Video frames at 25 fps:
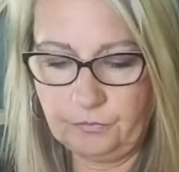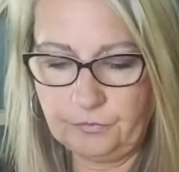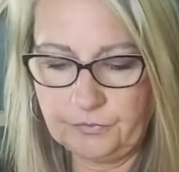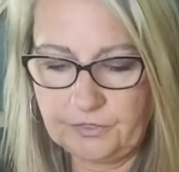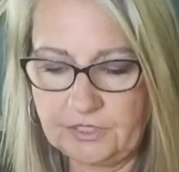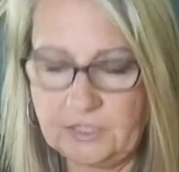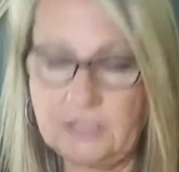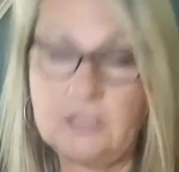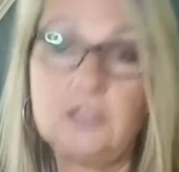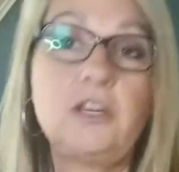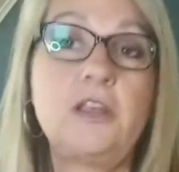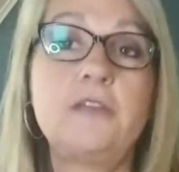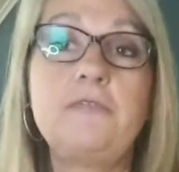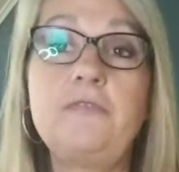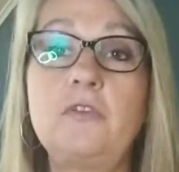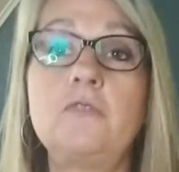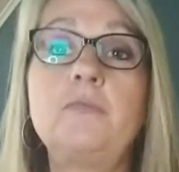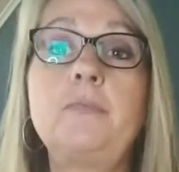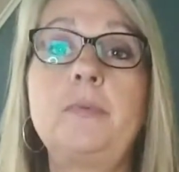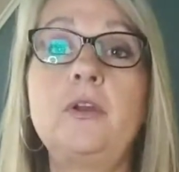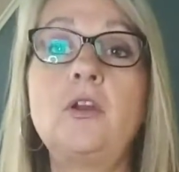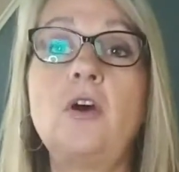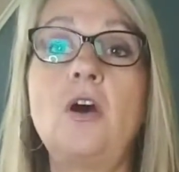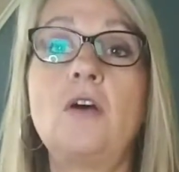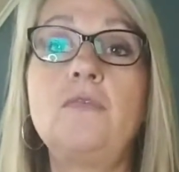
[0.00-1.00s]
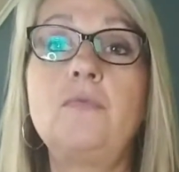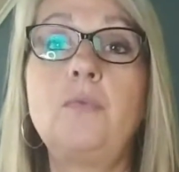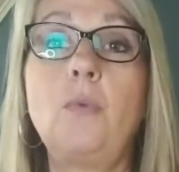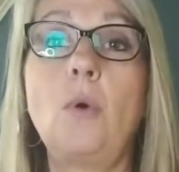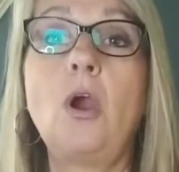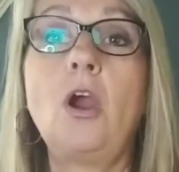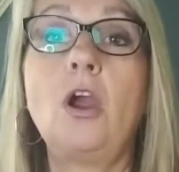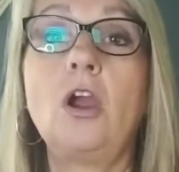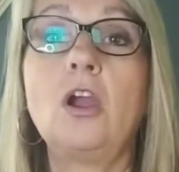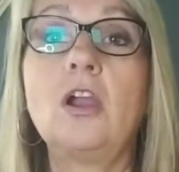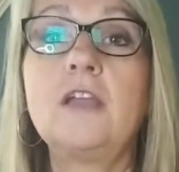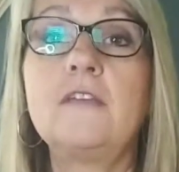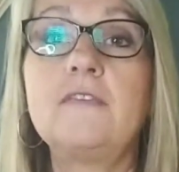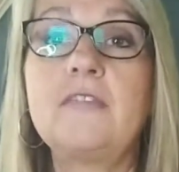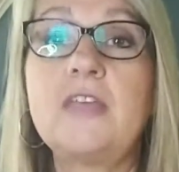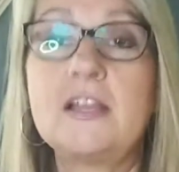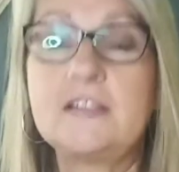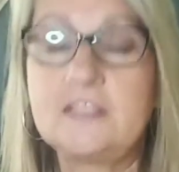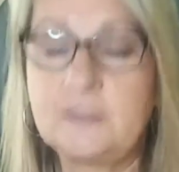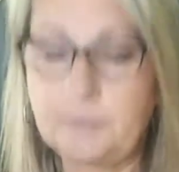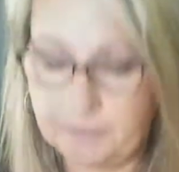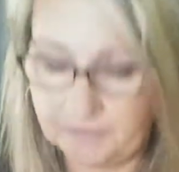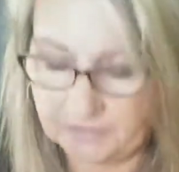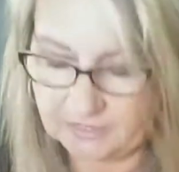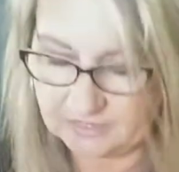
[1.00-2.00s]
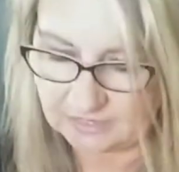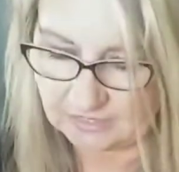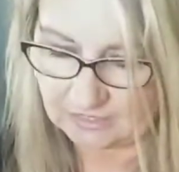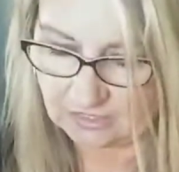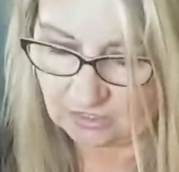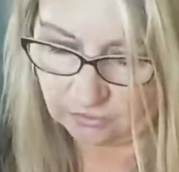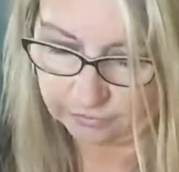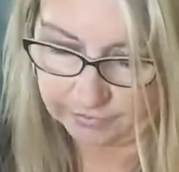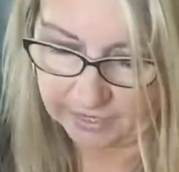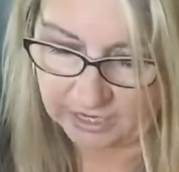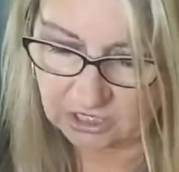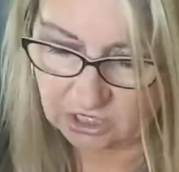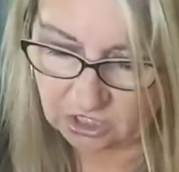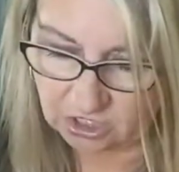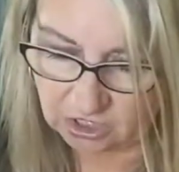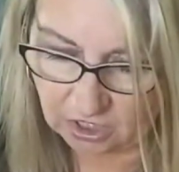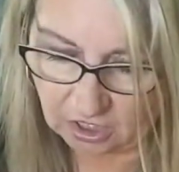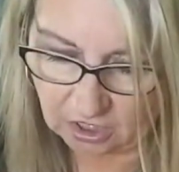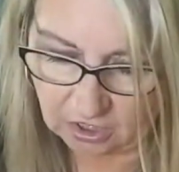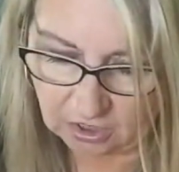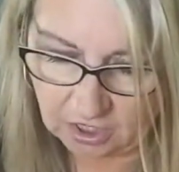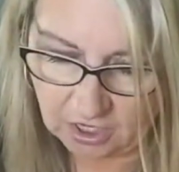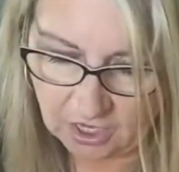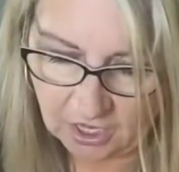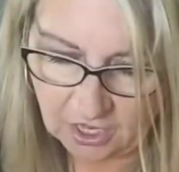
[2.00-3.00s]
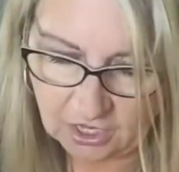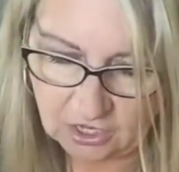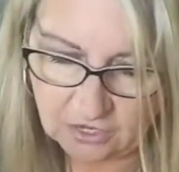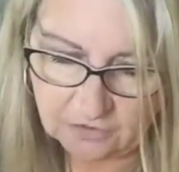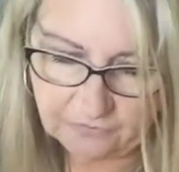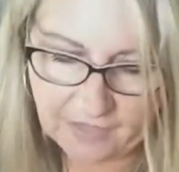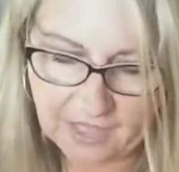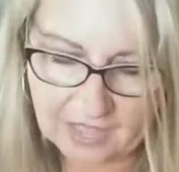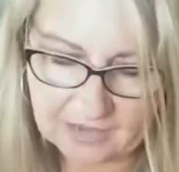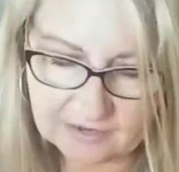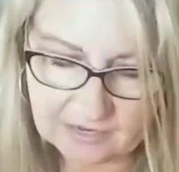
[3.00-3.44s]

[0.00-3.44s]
so if you've been off work, if that's been the situation, you've had